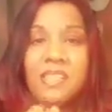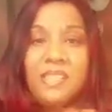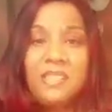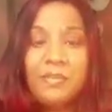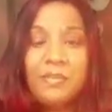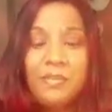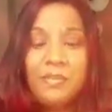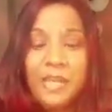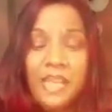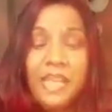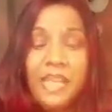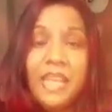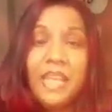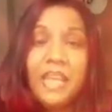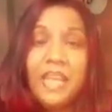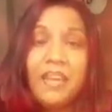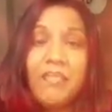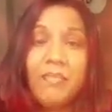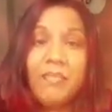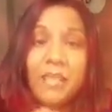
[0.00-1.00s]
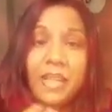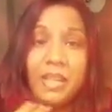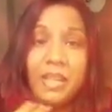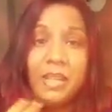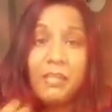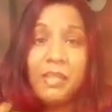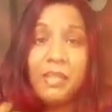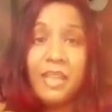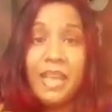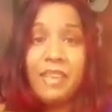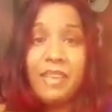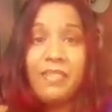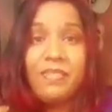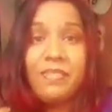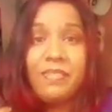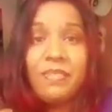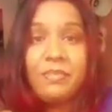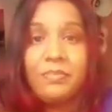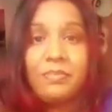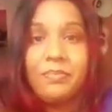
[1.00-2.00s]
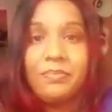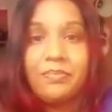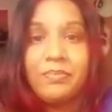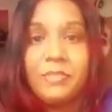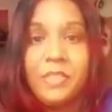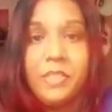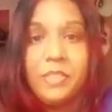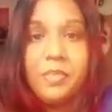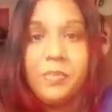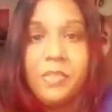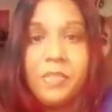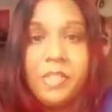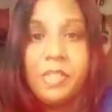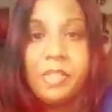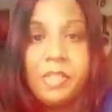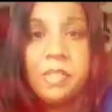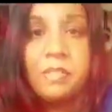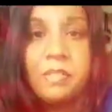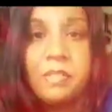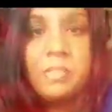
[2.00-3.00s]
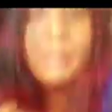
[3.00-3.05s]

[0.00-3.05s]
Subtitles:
the beginning of my new life. Oops, there goes